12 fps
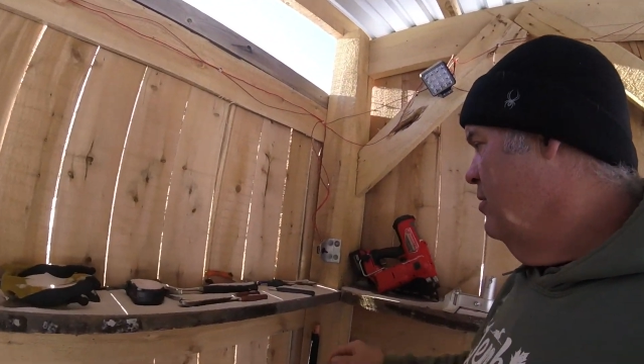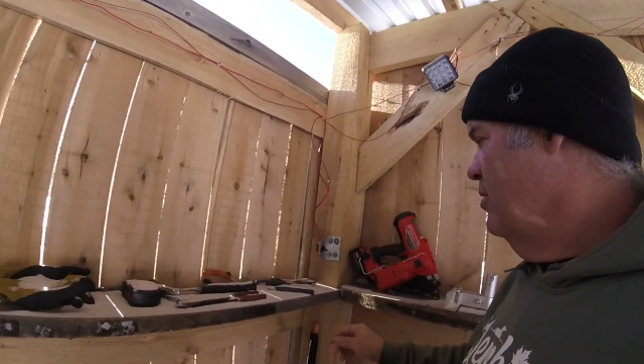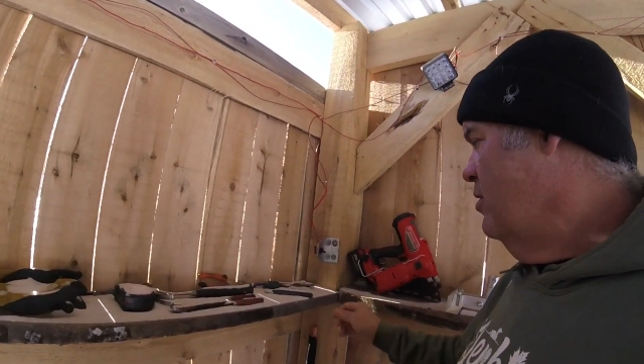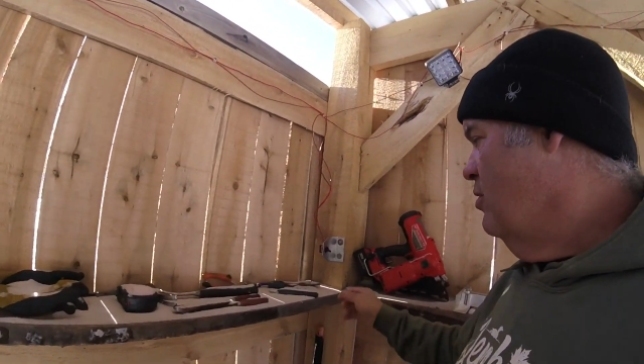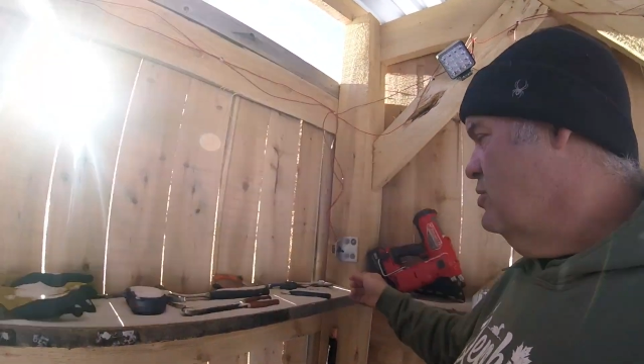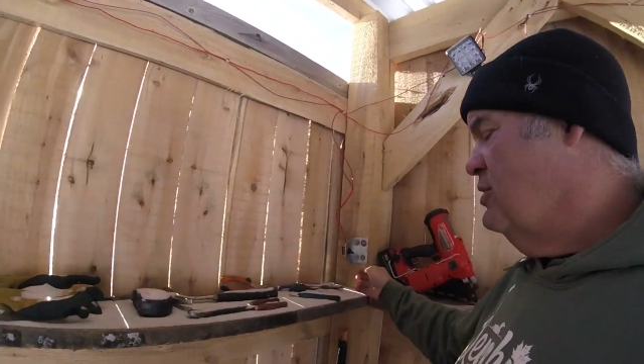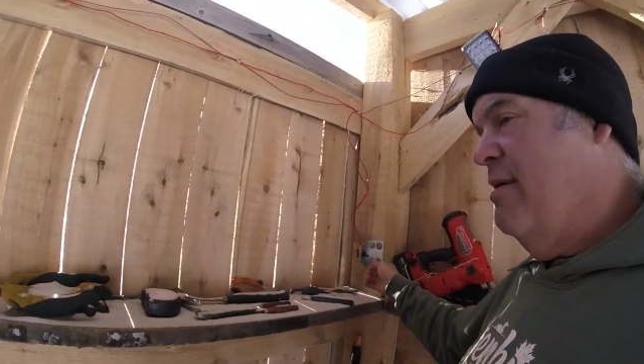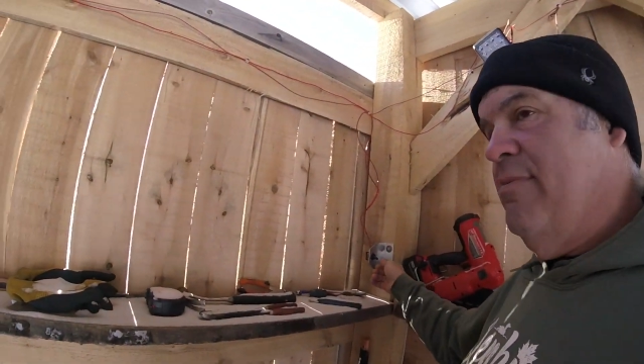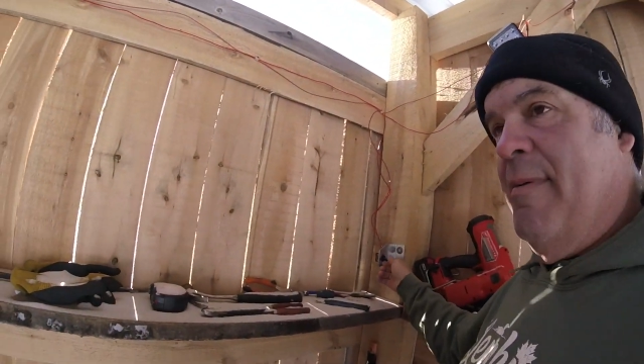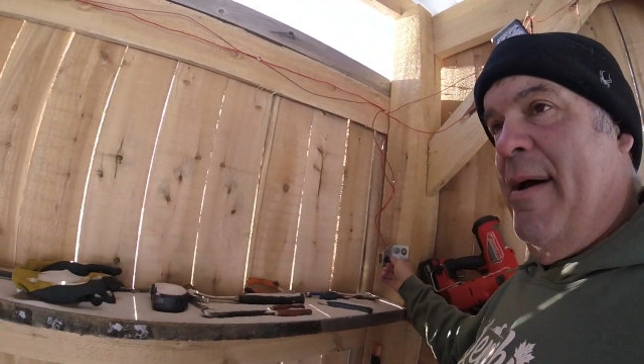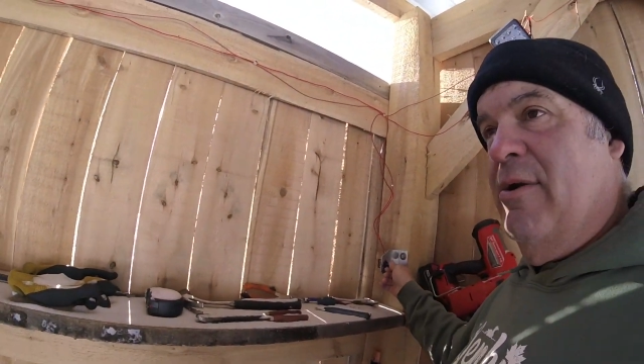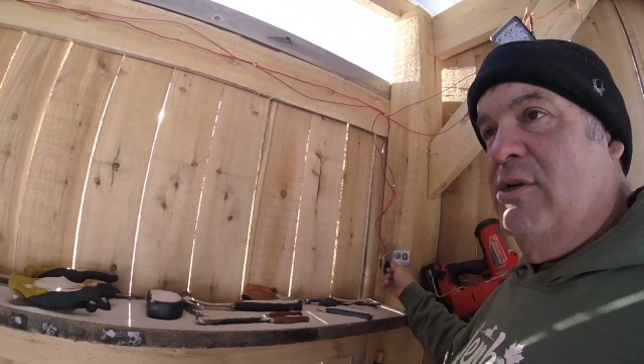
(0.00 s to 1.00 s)
or keep the
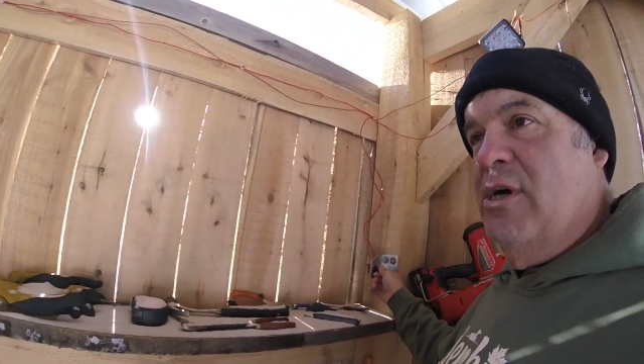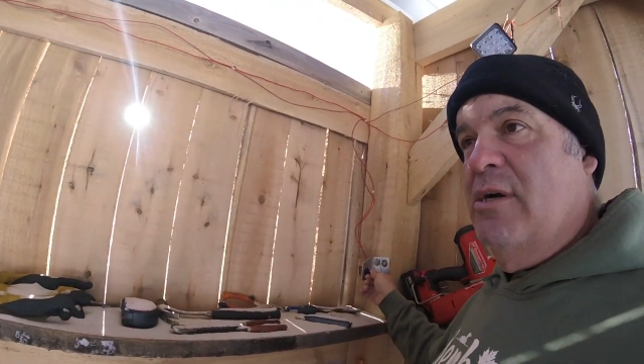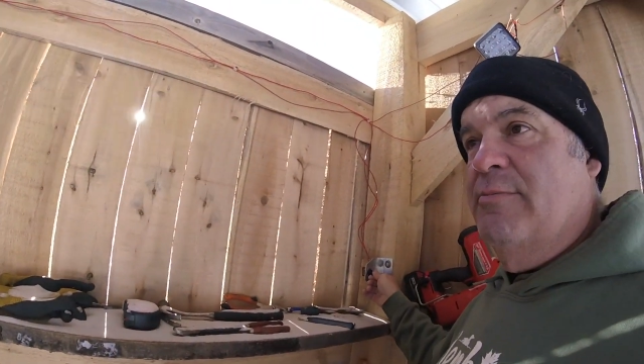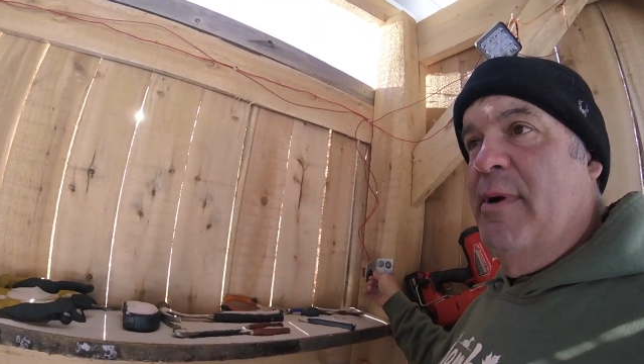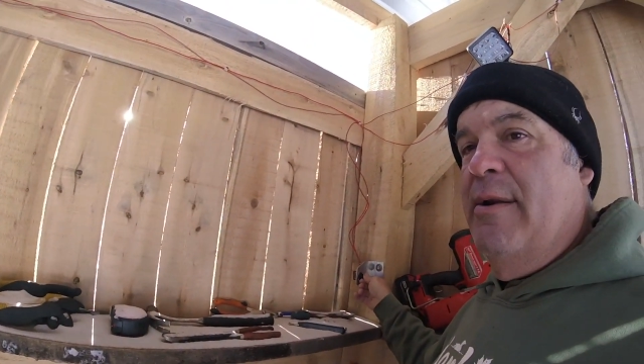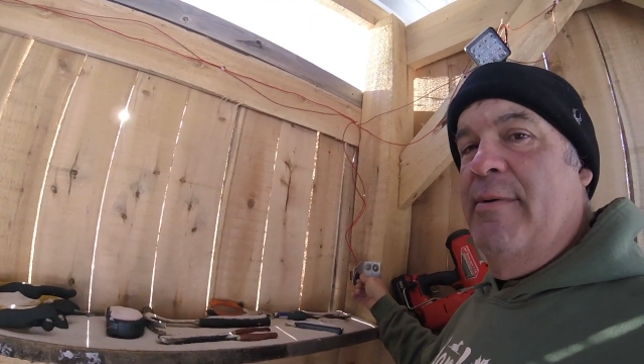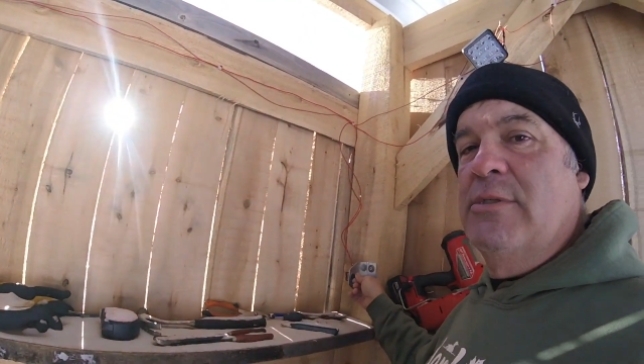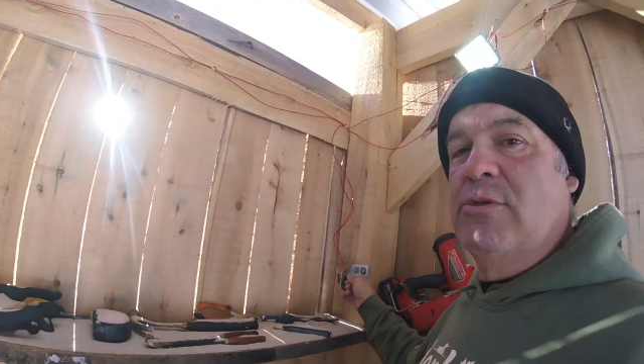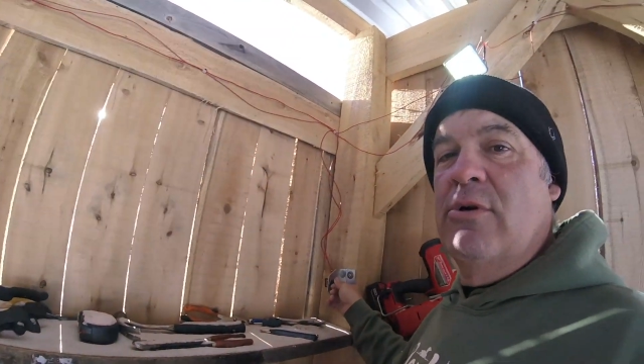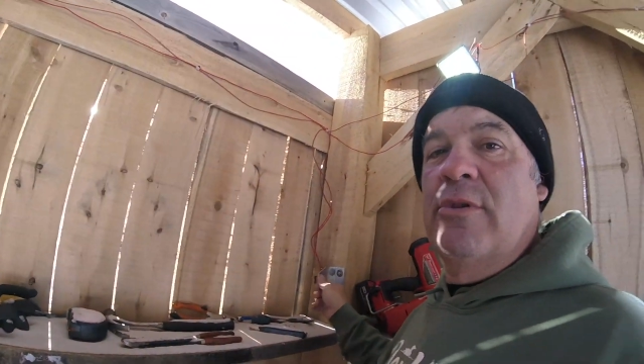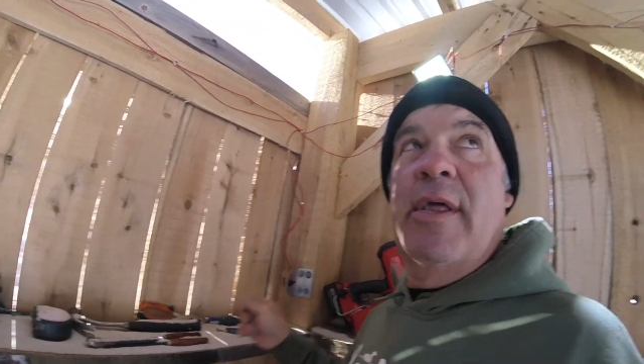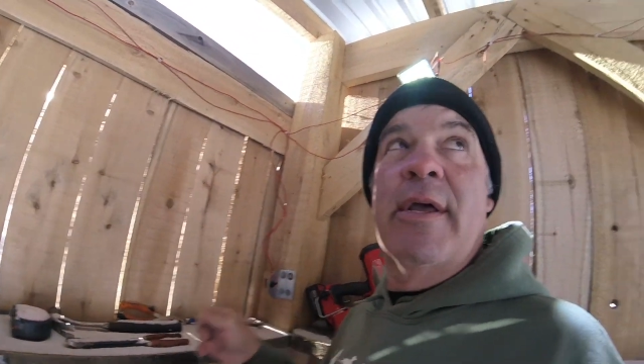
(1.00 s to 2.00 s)
battery charged. But anyways, turn the